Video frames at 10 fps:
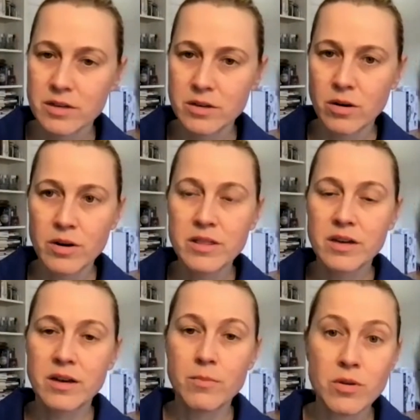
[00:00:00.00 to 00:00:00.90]
are in the
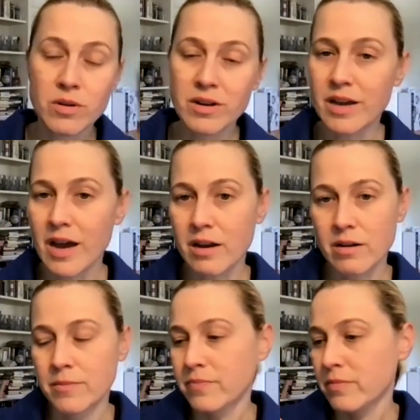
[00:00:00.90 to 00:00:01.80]
community at
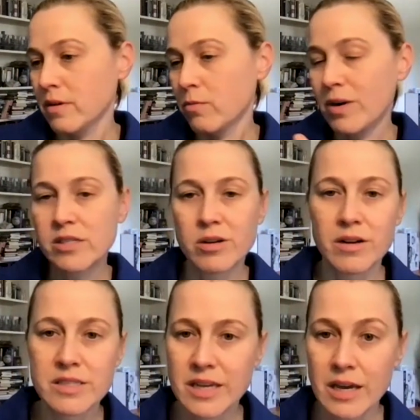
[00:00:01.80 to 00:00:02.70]
Red
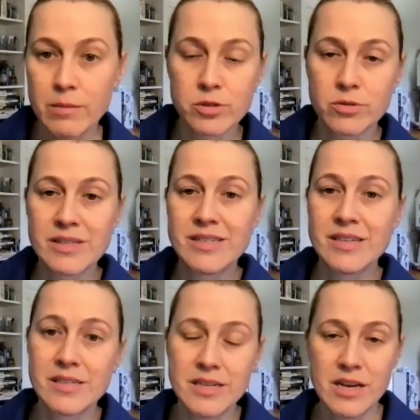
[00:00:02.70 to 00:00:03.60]
Sox games or at
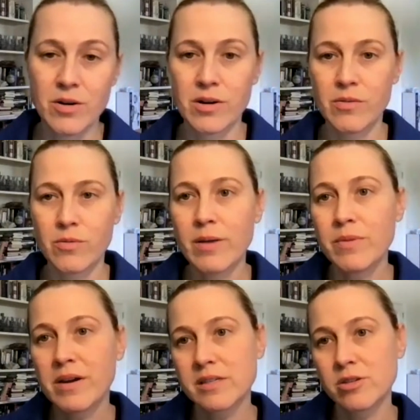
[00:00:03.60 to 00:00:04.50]
Disney, or right,
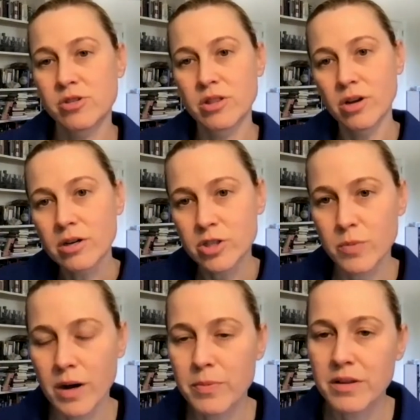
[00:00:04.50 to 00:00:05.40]
because there's a larger
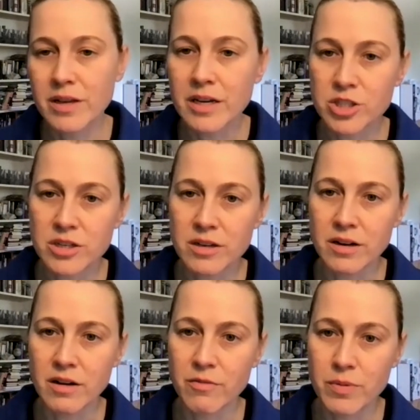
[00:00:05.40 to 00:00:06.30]
population
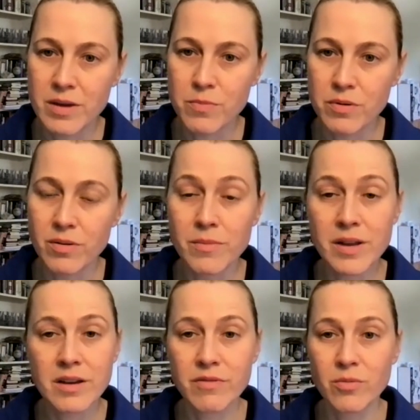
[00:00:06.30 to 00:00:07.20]
of people,
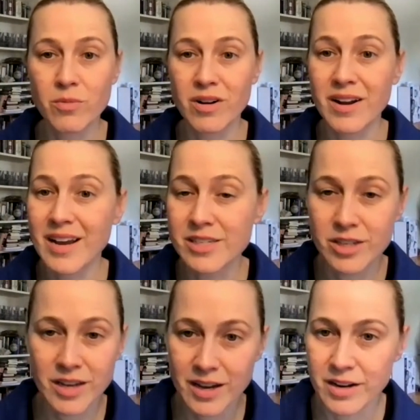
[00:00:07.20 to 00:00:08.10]
many of whom are not
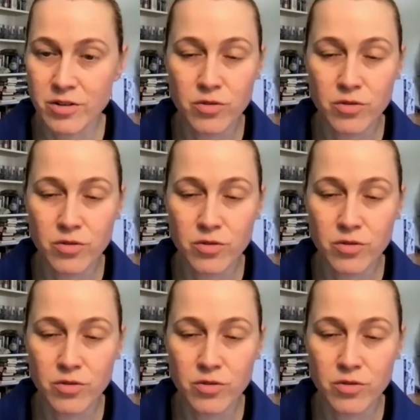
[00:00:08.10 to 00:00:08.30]
educated and